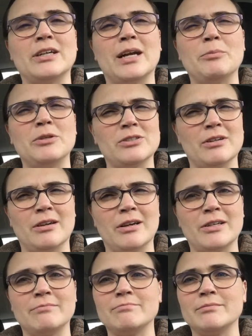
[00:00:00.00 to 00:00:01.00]
how much
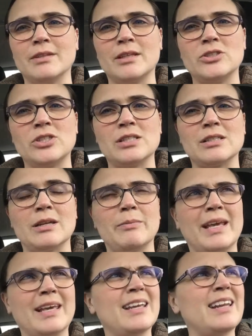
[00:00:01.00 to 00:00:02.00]
longer she's going to
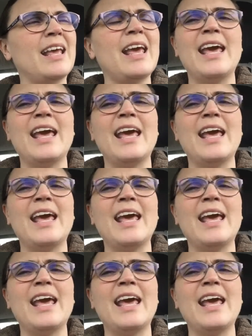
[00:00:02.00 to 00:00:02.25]
make it.